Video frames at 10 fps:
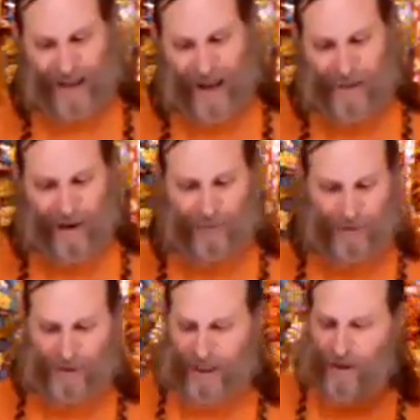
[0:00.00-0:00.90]
I bow to
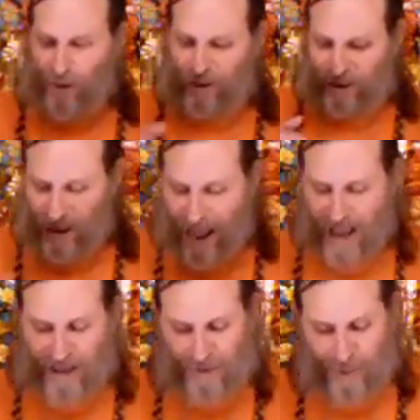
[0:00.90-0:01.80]
she who
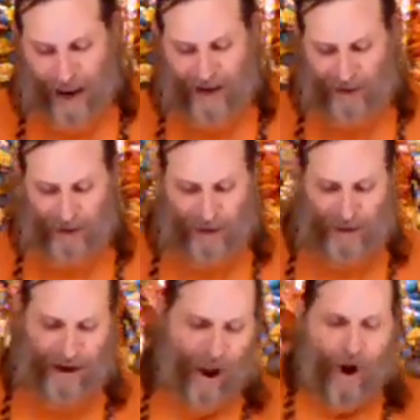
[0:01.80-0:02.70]
slays
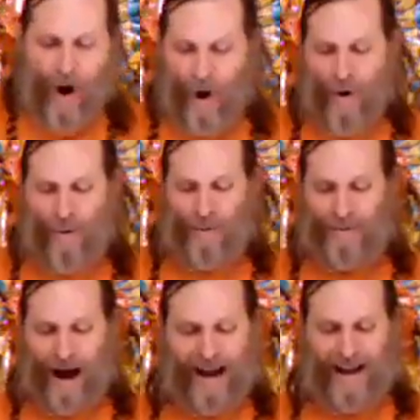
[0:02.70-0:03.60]
passion. O
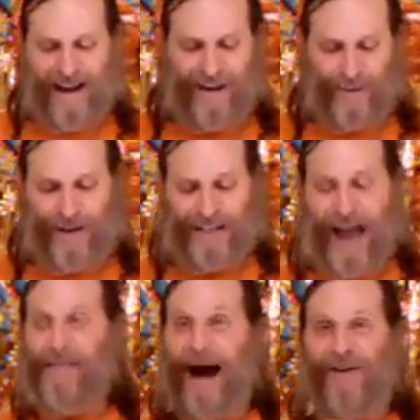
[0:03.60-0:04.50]
Maya, increase,
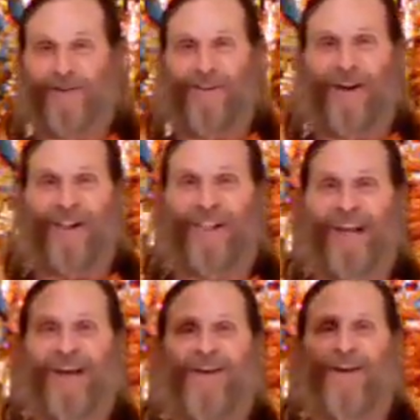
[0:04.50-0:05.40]
I bow to the
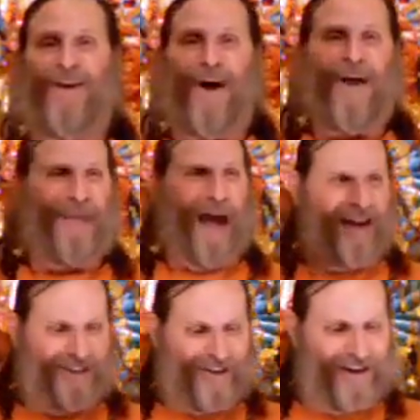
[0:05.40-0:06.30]
leader of
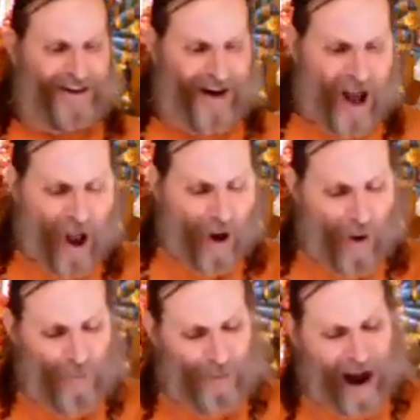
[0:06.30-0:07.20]
passion.
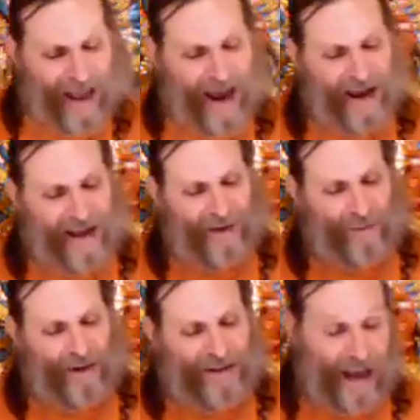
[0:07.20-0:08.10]
O Maya,
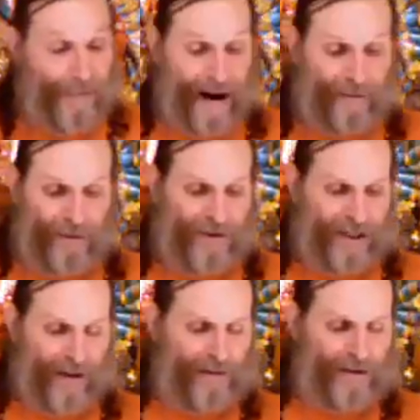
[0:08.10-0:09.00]
increase, I bow to
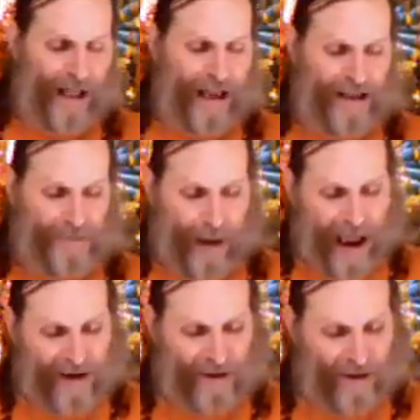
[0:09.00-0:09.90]
she who slays
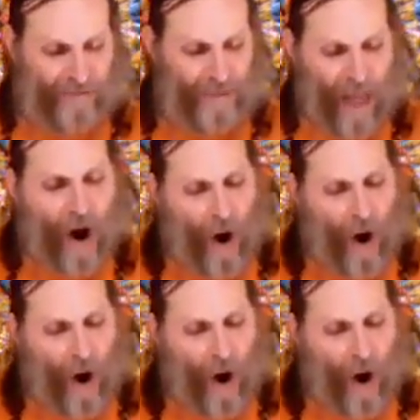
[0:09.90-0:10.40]
passion.